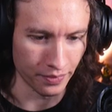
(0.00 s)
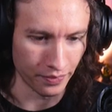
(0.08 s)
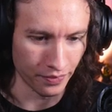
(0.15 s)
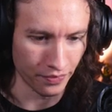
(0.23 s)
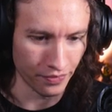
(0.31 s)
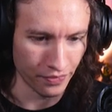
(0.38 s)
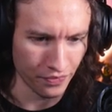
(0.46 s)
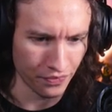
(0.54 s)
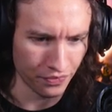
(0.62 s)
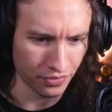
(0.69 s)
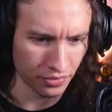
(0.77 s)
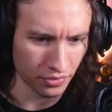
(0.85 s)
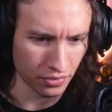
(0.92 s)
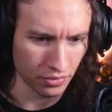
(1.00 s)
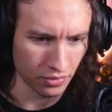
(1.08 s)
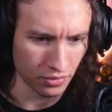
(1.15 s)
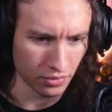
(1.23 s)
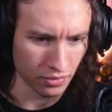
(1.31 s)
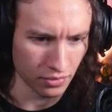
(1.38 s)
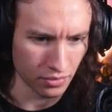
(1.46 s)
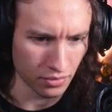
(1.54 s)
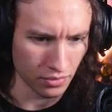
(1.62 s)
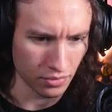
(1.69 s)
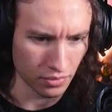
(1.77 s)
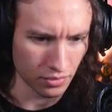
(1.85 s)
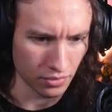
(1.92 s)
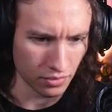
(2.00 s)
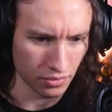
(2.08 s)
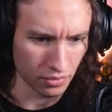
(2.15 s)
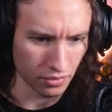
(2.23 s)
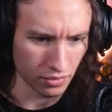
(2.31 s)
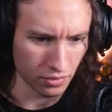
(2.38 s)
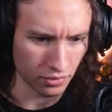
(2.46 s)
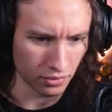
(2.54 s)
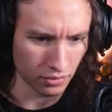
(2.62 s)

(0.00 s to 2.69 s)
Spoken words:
Nothing is said.